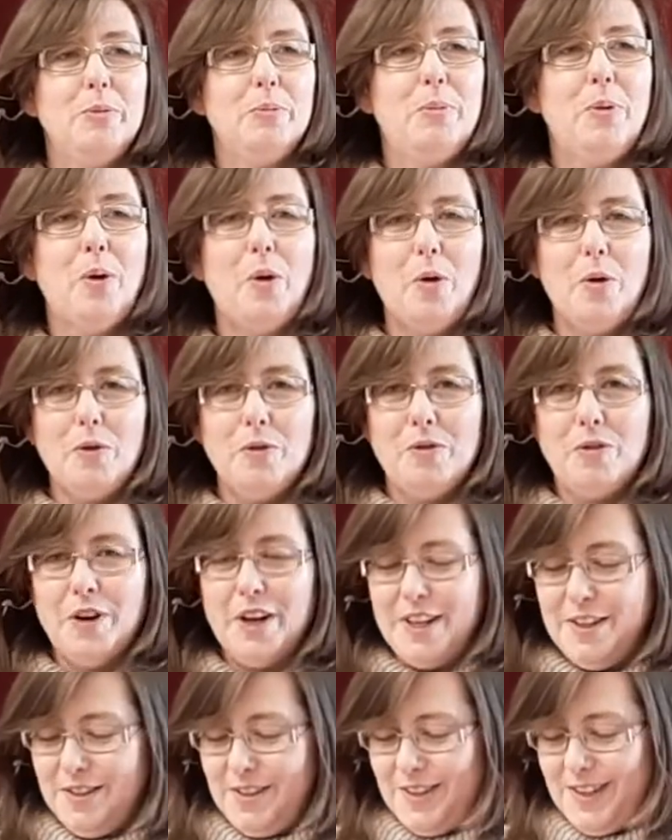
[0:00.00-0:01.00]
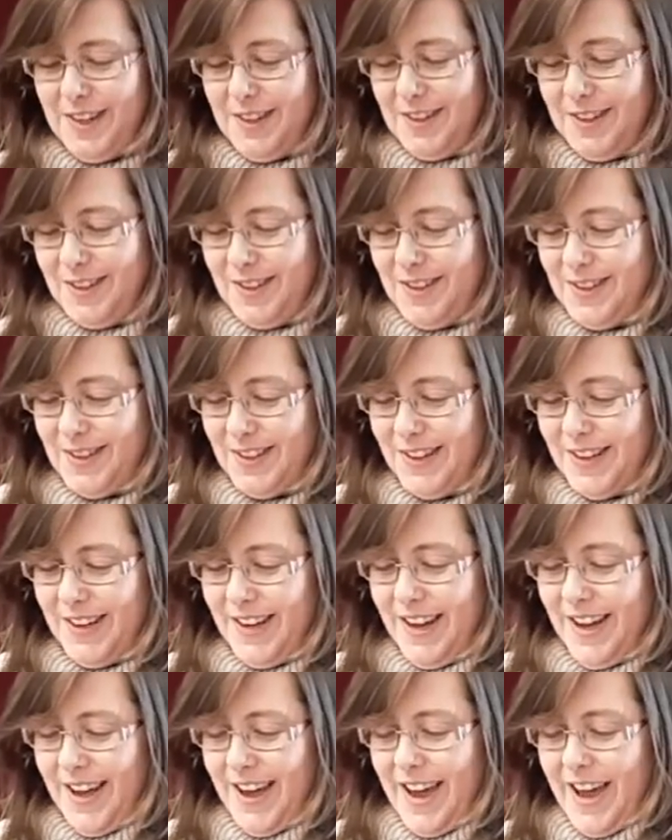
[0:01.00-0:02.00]
Paul, for instance.
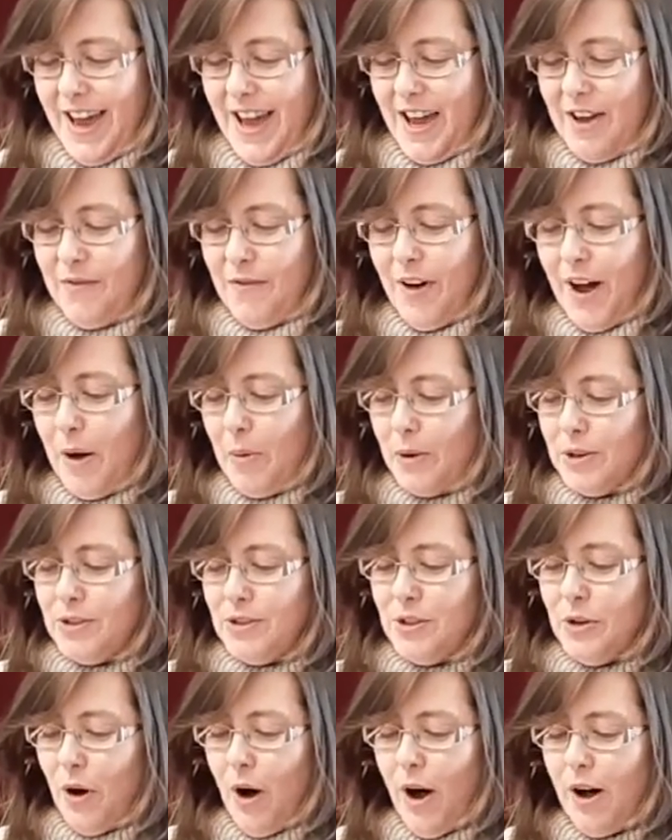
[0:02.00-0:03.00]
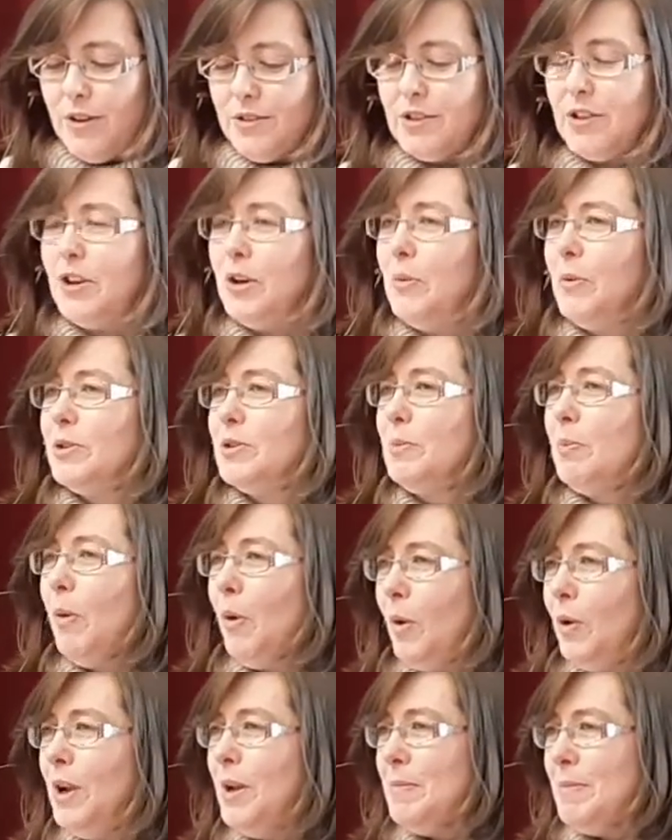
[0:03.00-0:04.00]
If I was to ask you, was
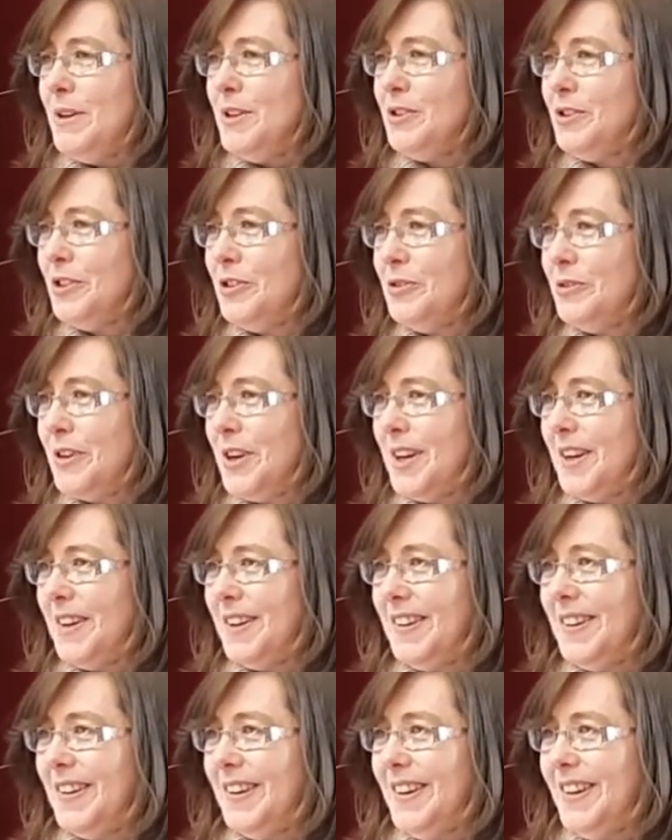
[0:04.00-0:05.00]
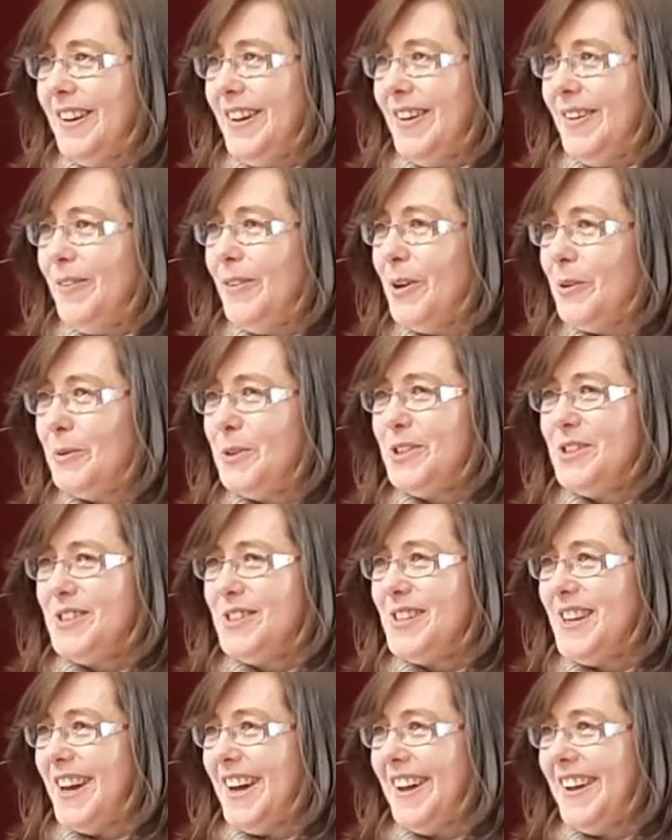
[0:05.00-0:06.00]
Paul a missionary? What would you
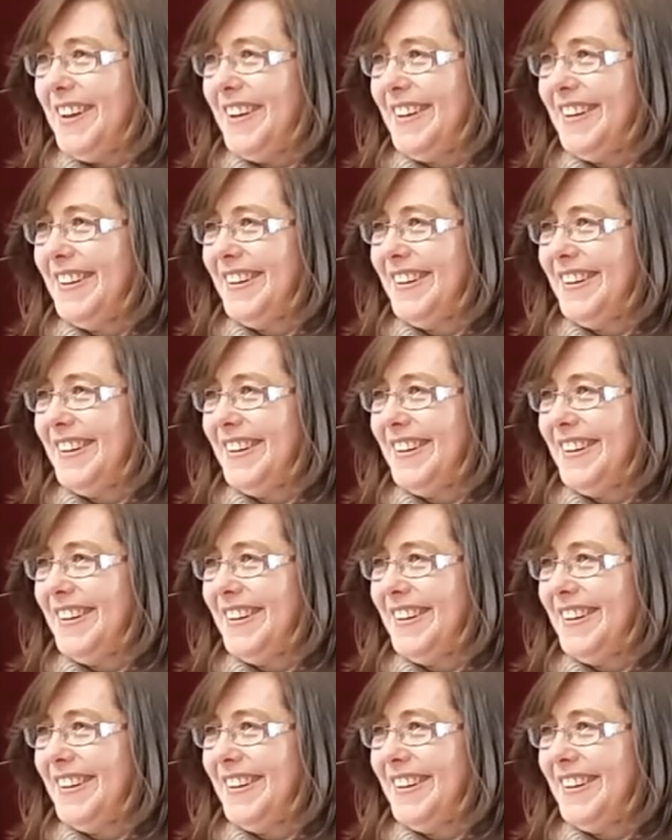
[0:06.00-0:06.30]
say?